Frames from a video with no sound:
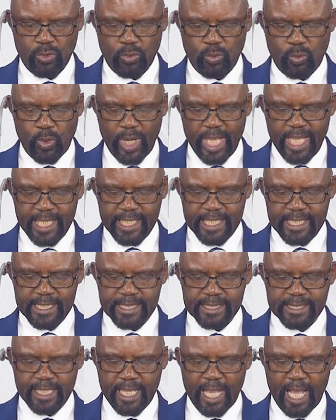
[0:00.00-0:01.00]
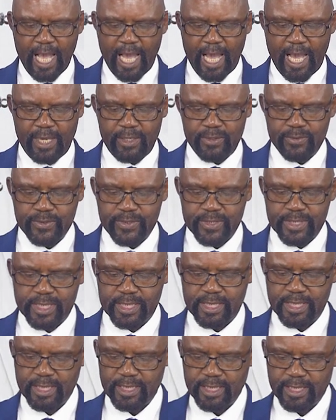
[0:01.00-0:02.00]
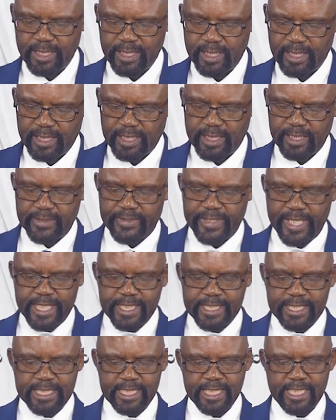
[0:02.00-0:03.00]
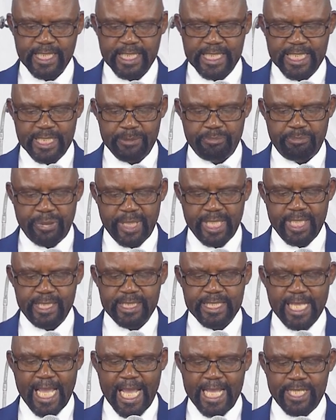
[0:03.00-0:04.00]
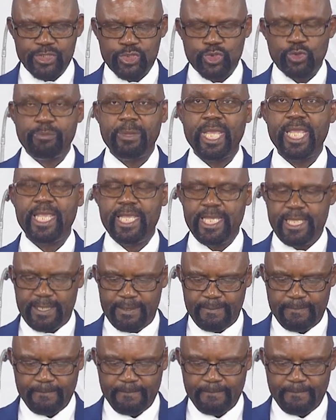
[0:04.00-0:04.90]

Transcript: Where is the house that ye build unto me?